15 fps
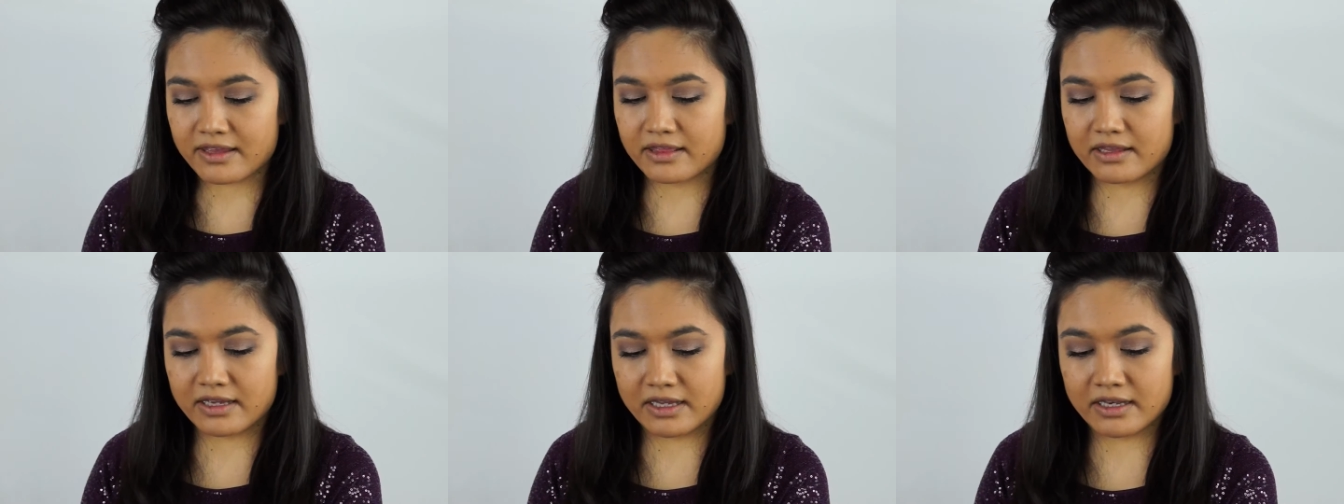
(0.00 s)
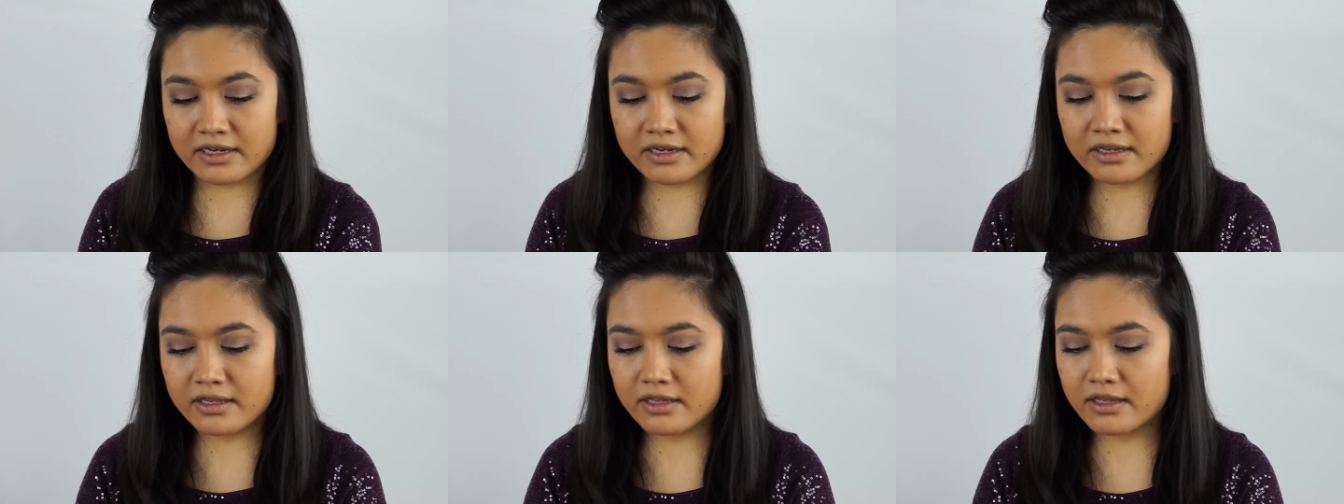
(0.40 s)
And
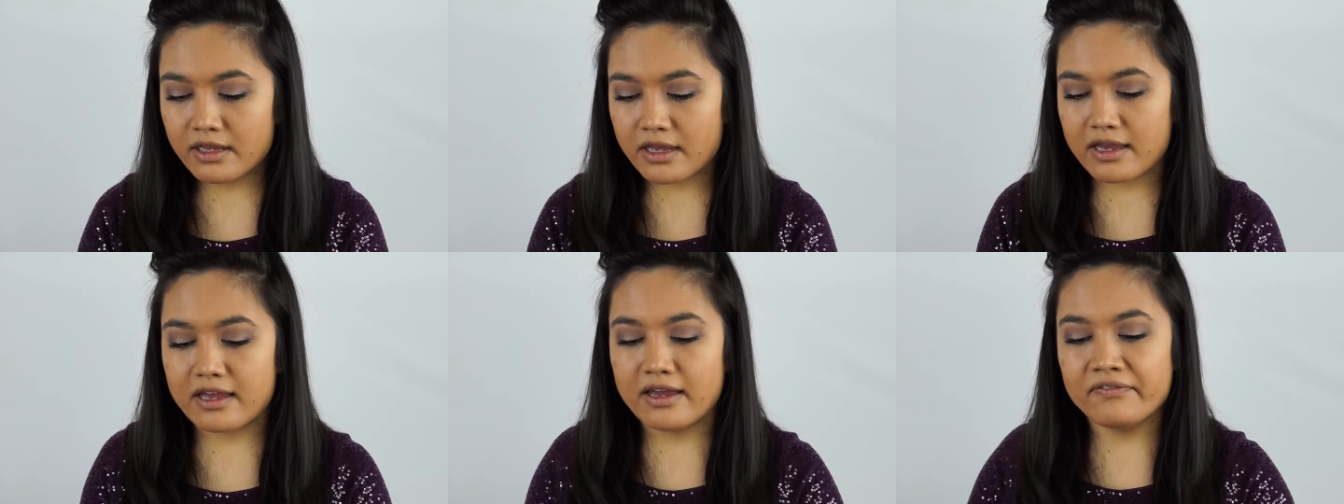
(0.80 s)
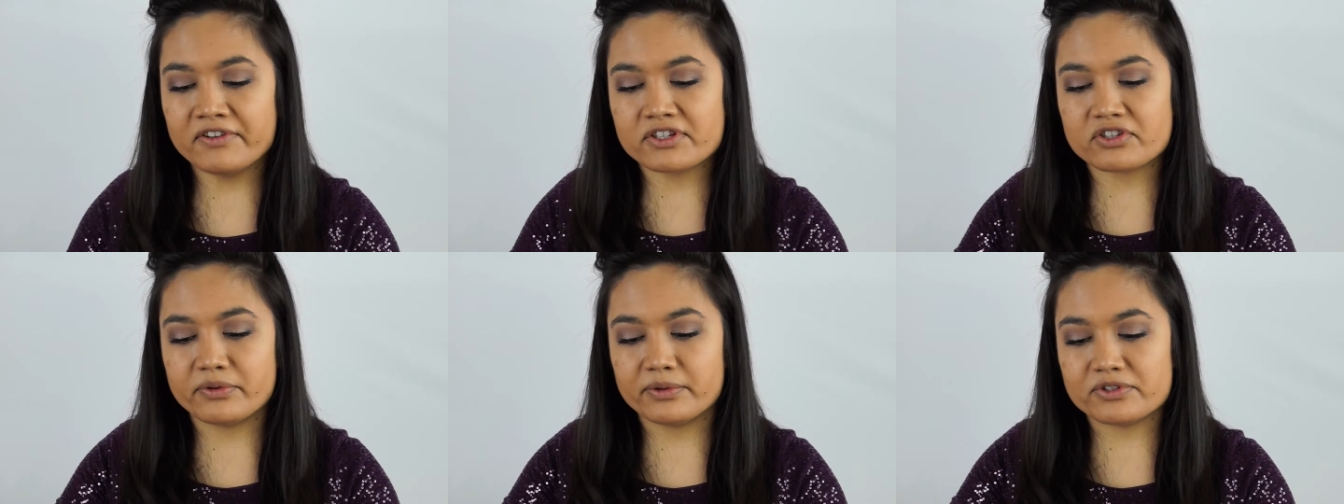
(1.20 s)
then, I
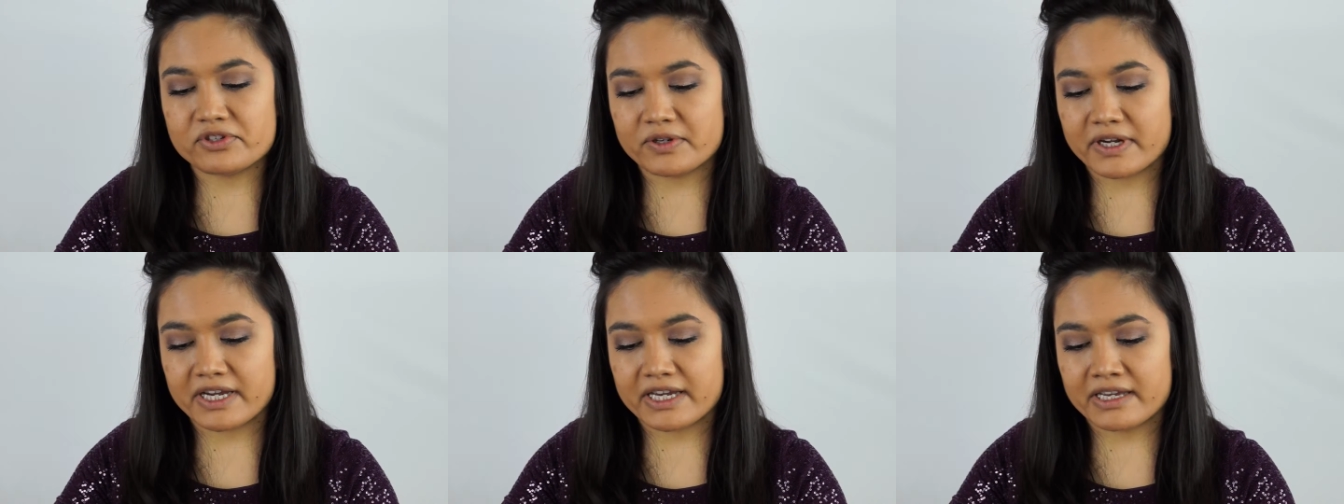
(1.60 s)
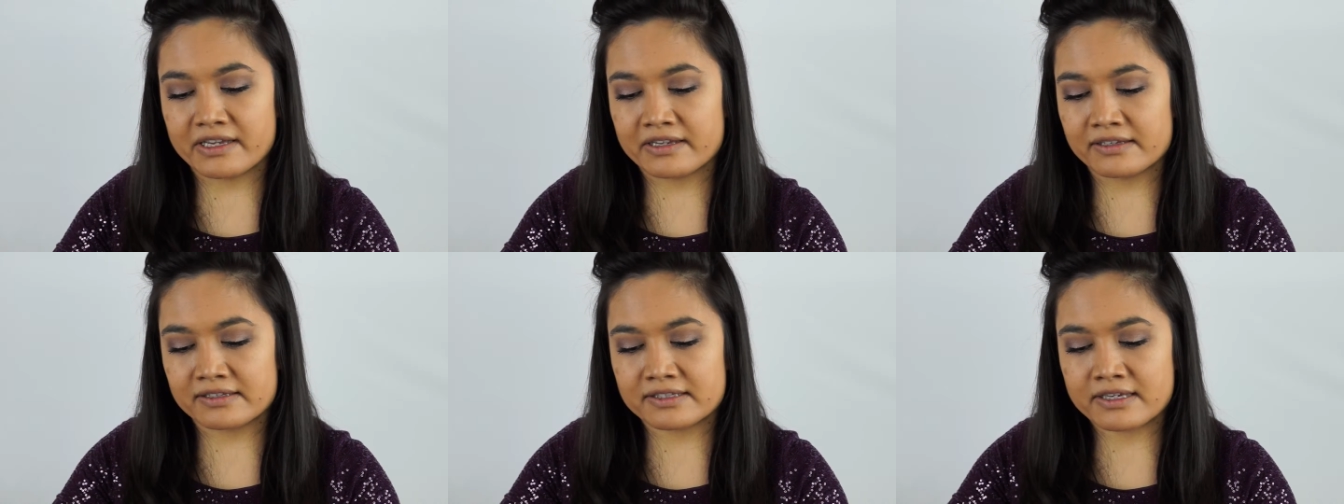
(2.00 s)
haven't told you
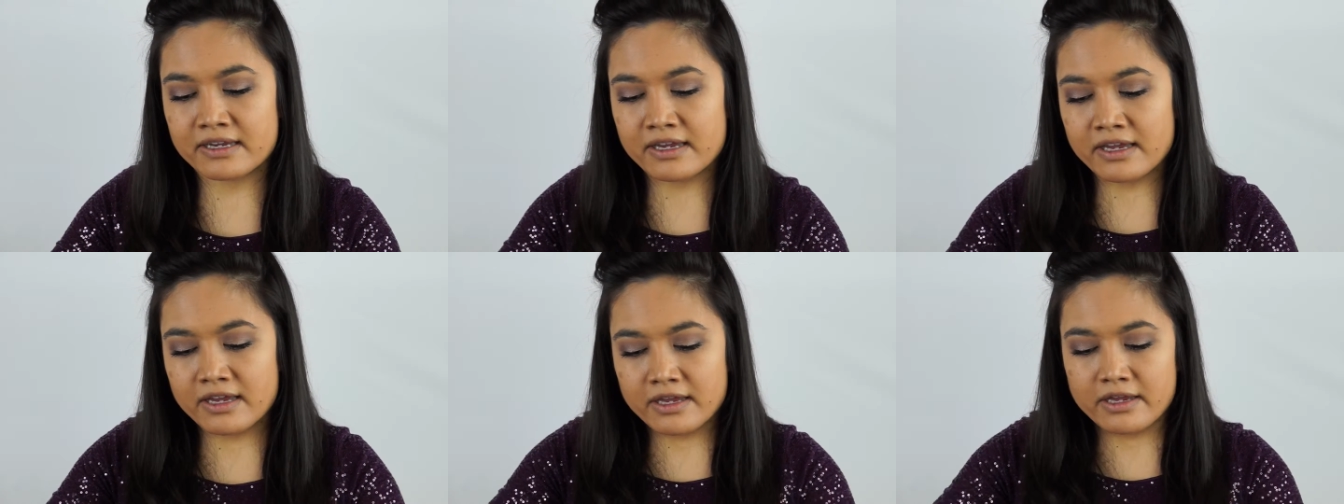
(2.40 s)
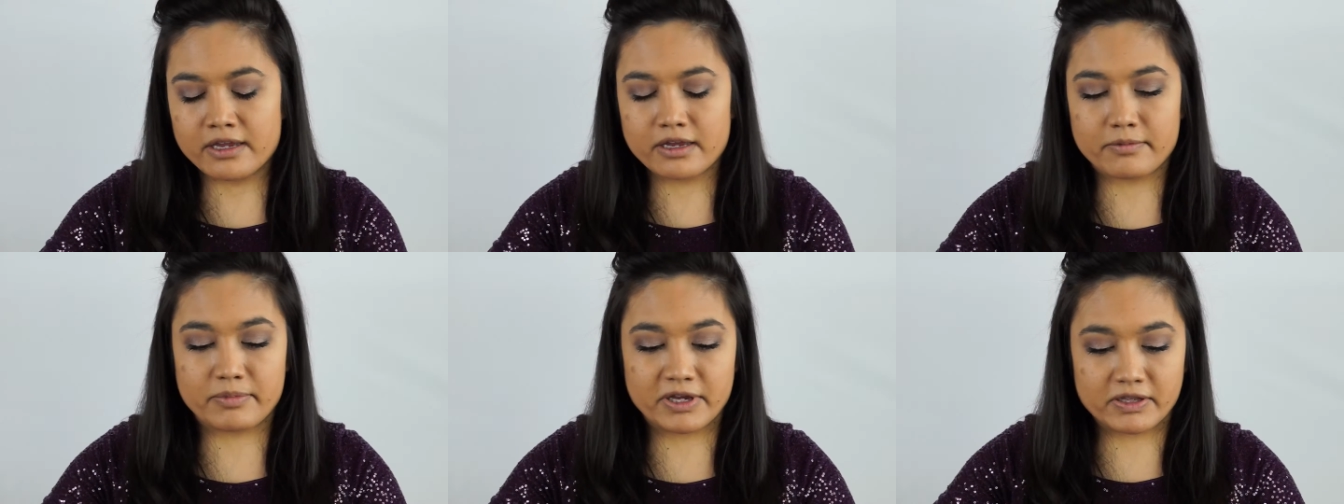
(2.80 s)
guys
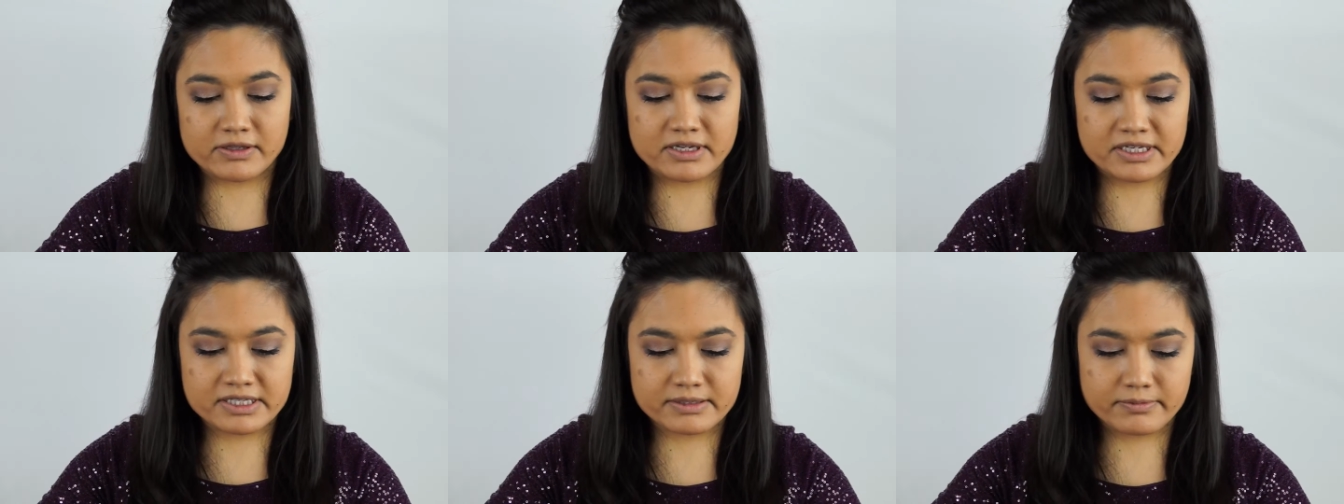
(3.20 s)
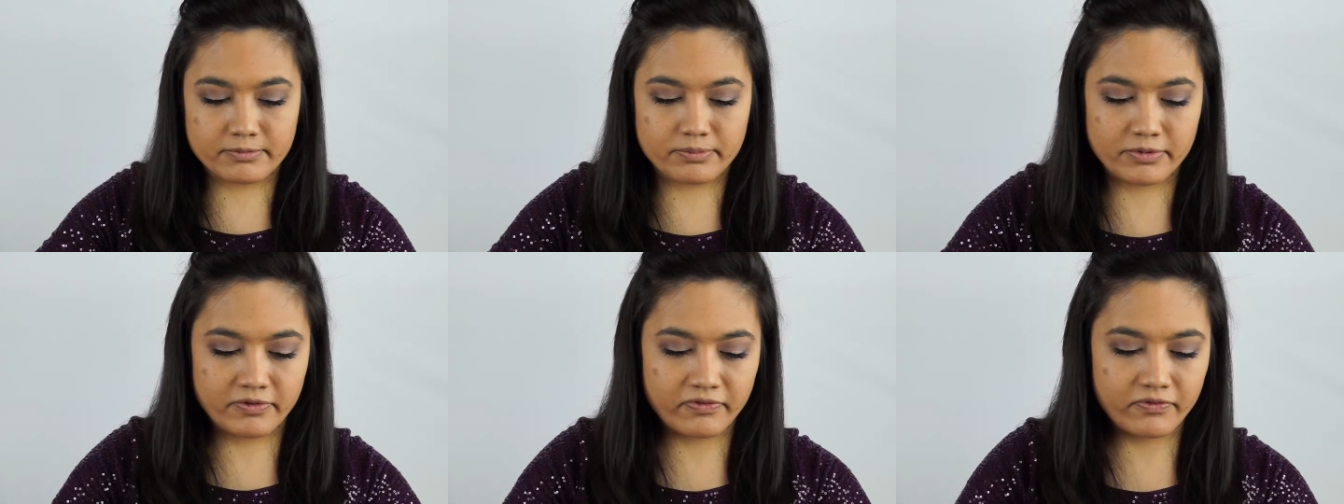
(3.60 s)
about this
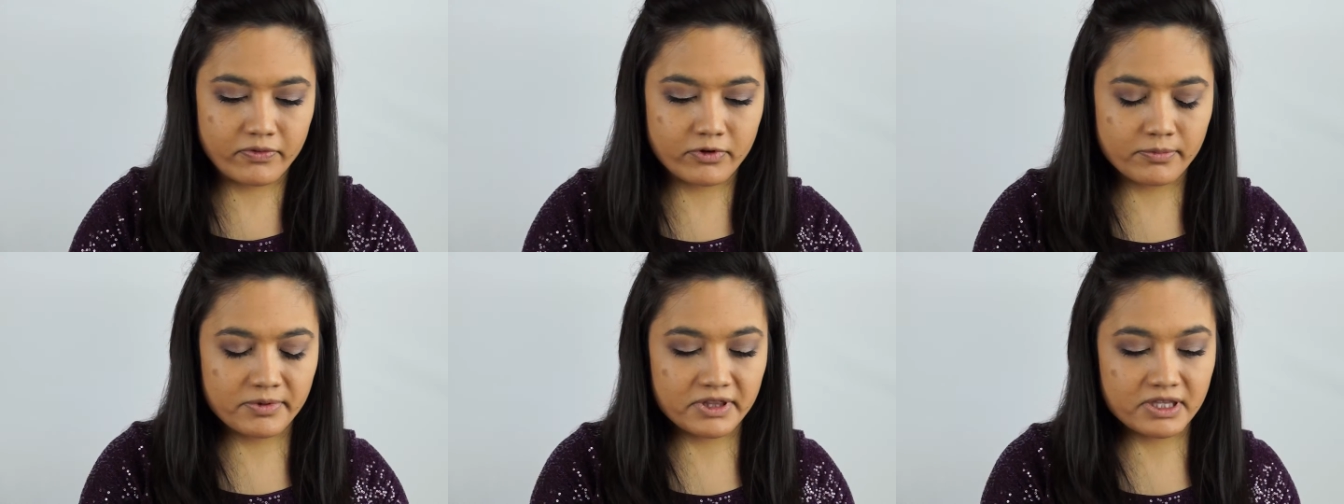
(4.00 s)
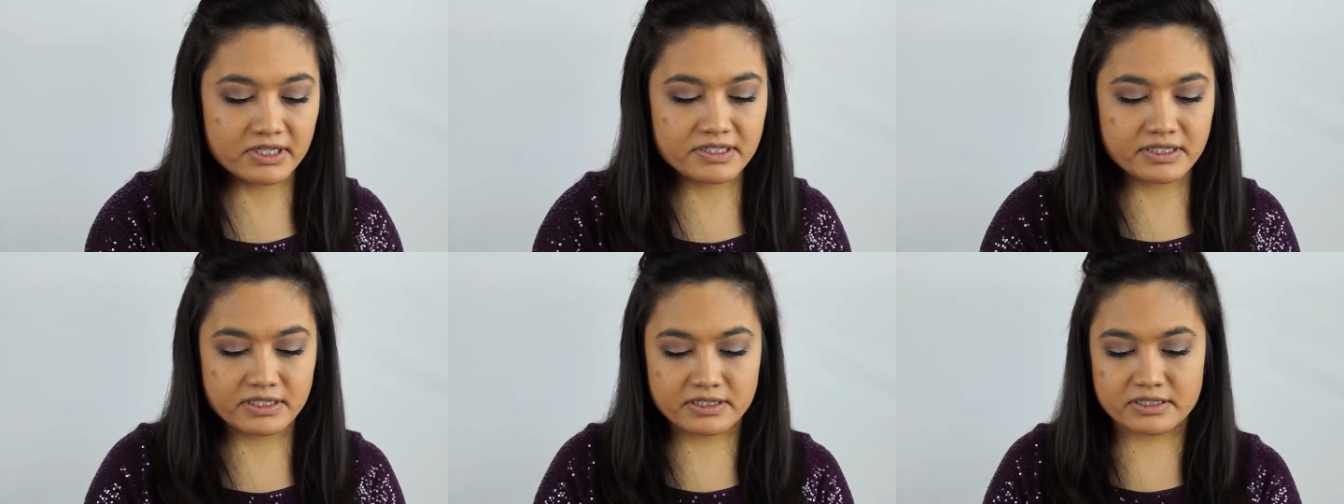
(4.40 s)
before, but
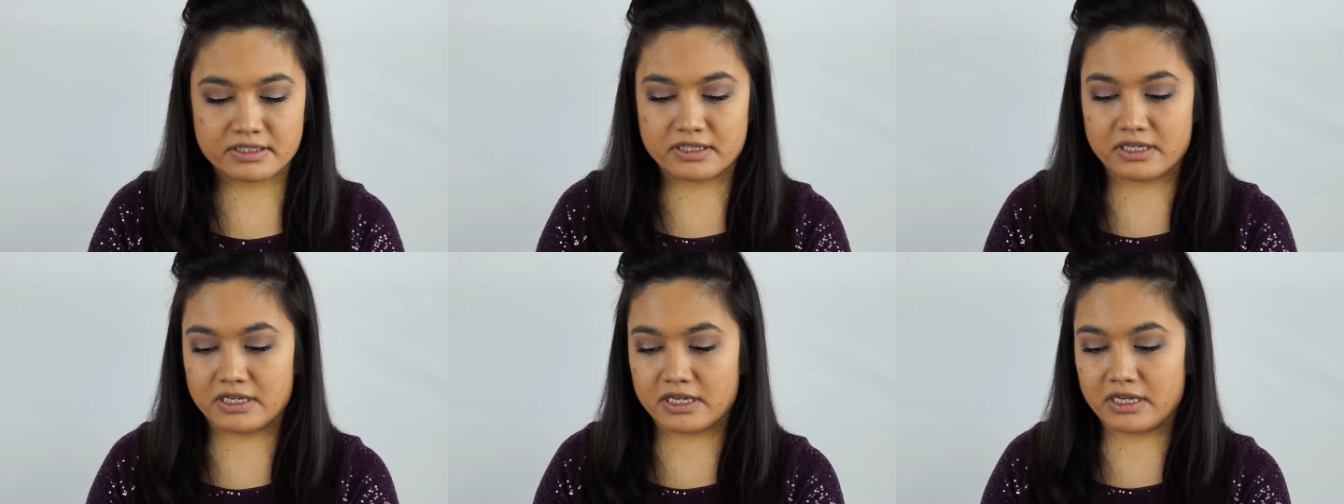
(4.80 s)
this is the